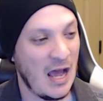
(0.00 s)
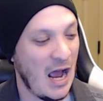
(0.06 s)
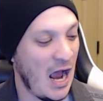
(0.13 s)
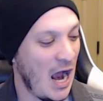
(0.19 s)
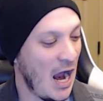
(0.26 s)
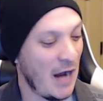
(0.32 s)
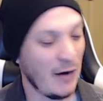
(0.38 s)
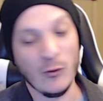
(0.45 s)

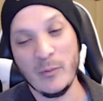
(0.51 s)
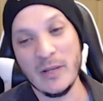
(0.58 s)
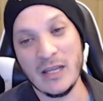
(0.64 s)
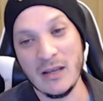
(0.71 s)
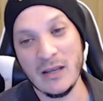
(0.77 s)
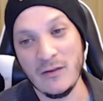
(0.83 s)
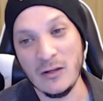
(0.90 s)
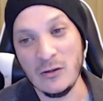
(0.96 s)
I will be
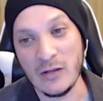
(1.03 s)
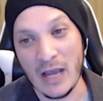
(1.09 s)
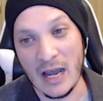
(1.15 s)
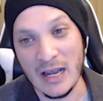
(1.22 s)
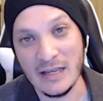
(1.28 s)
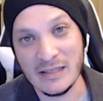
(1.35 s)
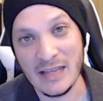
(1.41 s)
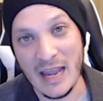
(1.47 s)
giving you
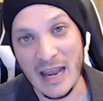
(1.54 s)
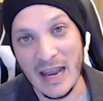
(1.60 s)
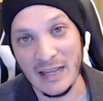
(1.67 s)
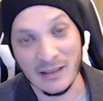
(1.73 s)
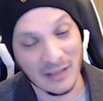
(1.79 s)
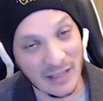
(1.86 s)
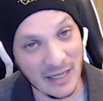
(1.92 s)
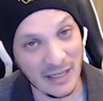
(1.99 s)
guys a
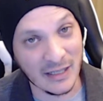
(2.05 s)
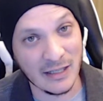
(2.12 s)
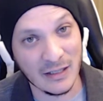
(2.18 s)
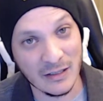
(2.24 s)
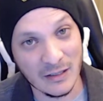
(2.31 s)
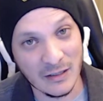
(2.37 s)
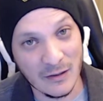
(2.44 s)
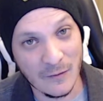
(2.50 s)

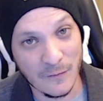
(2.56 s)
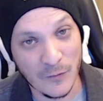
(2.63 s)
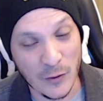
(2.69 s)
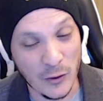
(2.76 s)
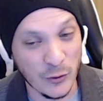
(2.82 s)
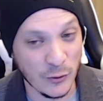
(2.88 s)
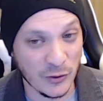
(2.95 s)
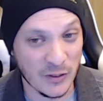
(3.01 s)
link for
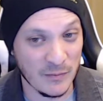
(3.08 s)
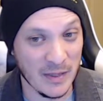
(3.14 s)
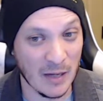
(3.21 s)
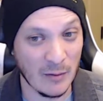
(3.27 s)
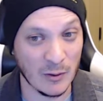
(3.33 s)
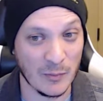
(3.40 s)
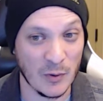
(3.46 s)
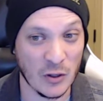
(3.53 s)
you to be
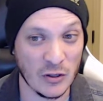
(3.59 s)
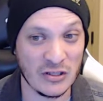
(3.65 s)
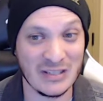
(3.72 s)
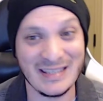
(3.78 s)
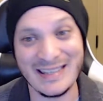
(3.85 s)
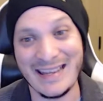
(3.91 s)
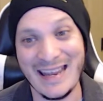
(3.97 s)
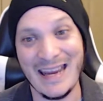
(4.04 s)
able to purchase
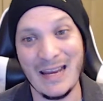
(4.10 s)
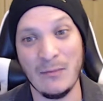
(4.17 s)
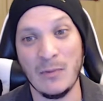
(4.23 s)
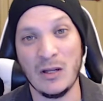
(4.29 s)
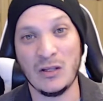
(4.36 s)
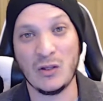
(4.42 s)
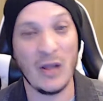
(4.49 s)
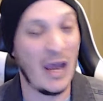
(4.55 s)
the game
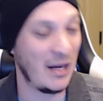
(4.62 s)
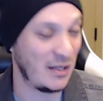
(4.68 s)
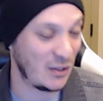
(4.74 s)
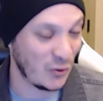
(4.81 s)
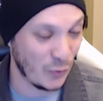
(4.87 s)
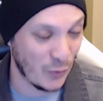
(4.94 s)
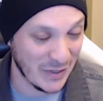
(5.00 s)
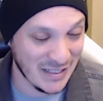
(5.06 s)
at a
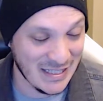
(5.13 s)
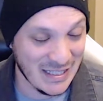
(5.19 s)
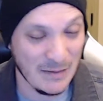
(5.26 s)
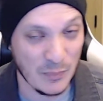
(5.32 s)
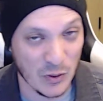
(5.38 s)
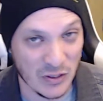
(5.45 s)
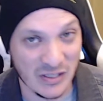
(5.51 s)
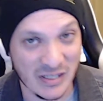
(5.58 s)
twenty
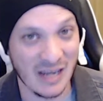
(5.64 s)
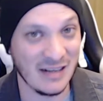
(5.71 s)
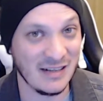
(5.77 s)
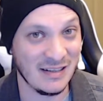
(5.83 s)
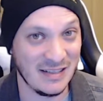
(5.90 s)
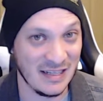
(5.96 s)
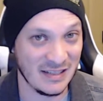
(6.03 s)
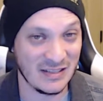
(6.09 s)

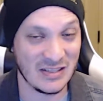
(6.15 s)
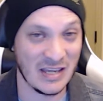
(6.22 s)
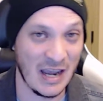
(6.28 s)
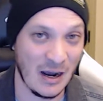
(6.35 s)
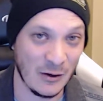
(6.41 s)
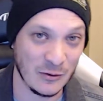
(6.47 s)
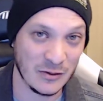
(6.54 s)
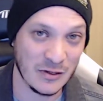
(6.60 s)
percent
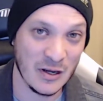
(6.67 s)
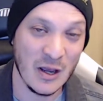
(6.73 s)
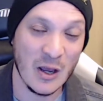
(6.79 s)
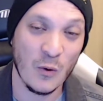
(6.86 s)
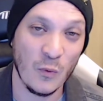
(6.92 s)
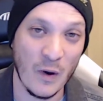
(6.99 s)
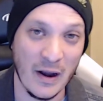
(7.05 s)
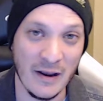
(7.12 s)
discount
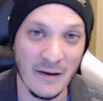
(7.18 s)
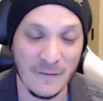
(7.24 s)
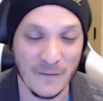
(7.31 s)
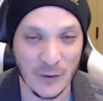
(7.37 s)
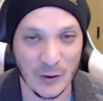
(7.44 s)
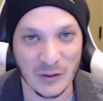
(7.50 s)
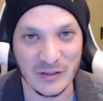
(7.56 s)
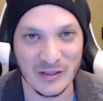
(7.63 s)
when it
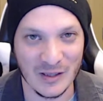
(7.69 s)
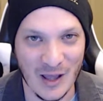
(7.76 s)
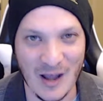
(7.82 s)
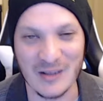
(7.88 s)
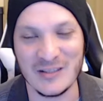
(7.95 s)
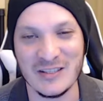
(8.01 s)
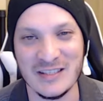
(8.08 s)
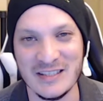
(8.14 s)
first
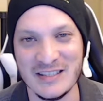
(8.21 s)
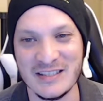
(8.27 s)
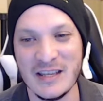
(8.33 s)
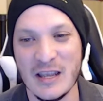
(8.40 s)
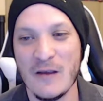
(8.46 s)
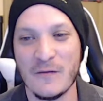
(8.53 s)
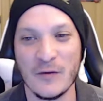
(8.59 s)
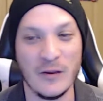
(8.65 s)
launches
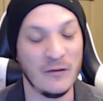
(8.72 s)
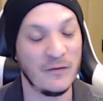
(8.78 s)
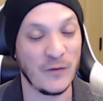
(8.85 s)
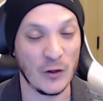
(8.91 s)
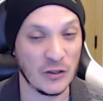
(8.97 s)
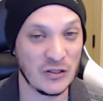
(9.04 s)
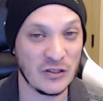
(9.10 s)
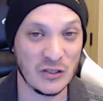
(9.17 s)
for the
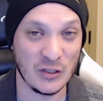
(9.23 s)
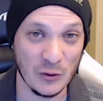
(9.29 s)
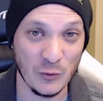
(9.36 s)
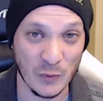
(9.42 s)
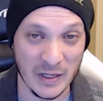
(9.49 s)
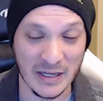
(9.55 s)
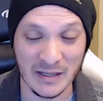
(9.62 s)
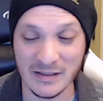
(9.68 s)
first two
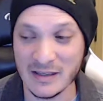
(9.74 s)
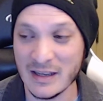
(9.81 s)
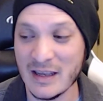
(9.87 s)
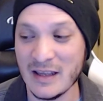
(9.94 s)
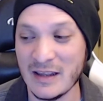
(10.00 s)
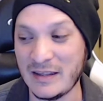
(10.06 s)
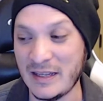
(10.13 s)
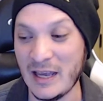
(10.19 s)
weeks.
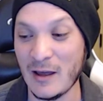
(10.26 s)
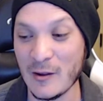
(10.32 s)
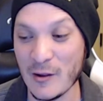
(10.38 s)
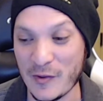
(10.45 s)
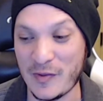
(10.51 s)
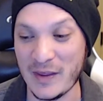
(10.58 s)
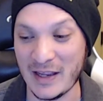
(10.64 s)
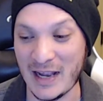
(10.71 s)
The other
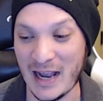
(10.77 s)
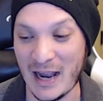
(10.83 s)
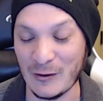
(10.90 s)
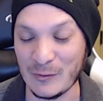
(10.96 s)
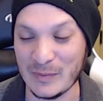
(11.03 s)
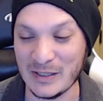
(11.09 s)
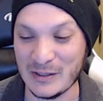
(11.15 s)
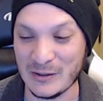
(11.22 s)
thing I
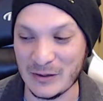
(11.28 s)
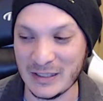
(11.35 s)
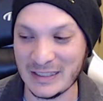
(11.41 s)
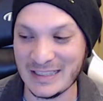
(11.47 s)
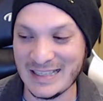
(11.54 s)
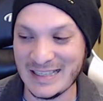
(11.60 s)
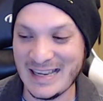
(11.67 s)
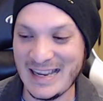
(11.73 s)
will be doing
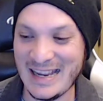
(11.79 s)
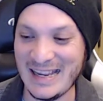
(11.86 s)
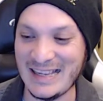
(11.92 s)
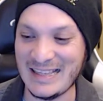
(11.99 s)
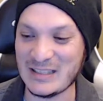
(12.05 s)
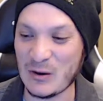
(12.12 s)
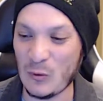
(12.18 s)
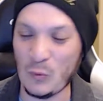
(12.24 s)

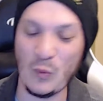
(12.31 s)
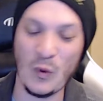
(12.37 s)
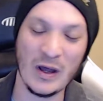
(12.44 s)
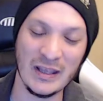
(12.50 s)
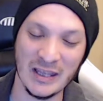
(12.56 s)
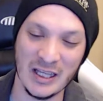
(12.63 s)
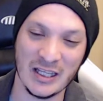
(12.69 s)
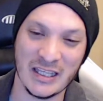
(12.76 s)
is
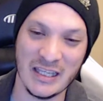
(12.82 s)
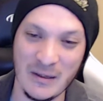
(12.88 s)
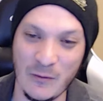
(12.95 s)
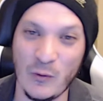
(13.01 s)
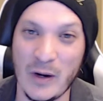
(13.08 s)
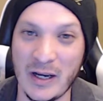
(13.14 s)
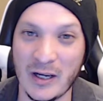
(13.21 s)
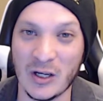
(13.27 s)
one lucky
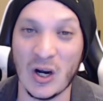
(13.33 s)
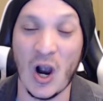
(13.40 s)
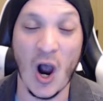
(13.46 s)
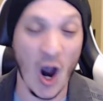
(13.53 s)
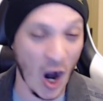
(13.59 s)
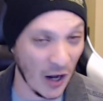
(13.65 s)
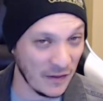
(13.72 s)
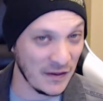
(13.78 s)
winner
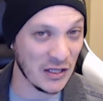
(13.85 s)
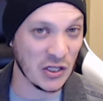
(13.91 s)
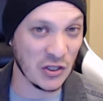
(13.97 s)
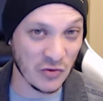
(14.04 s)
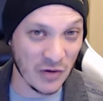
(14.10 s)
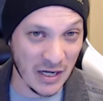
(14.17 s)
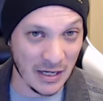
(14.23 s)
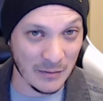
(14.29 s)
on the
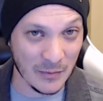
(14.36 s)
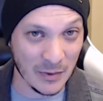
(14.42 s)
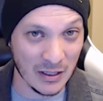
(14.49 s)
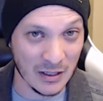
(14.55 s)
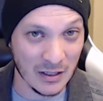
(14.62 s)
stream